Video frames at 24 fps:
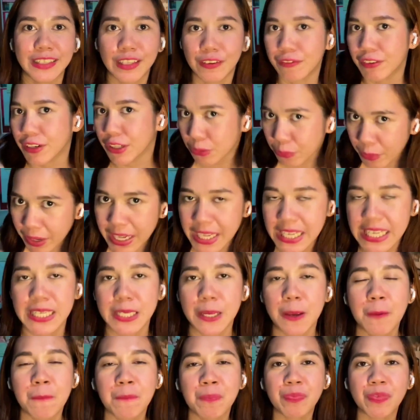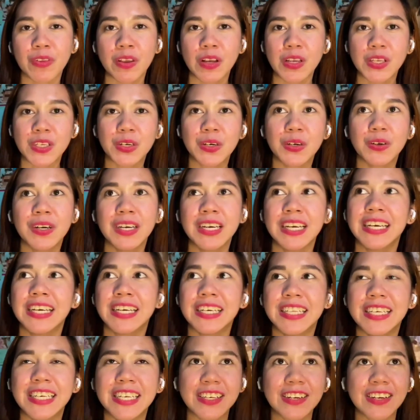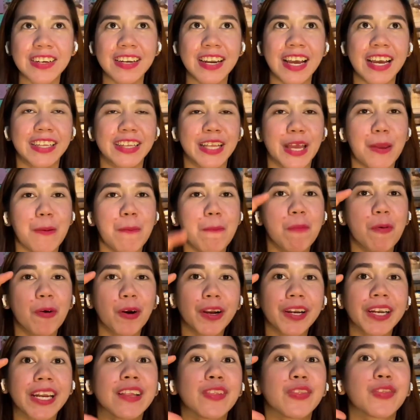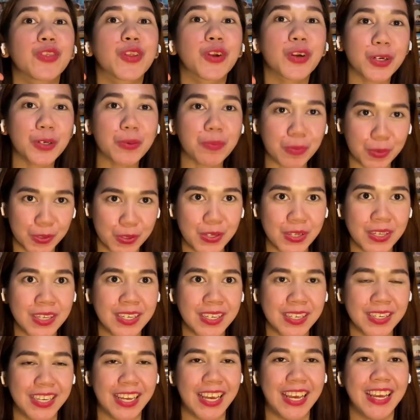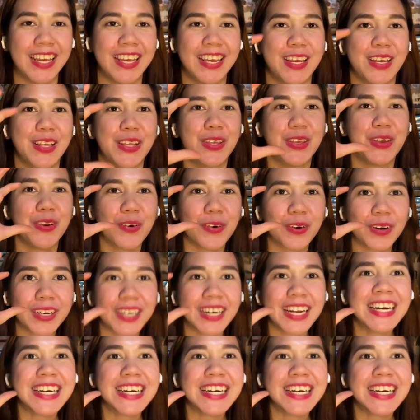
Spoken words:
different ways. So, these are like the important terms, okay, in your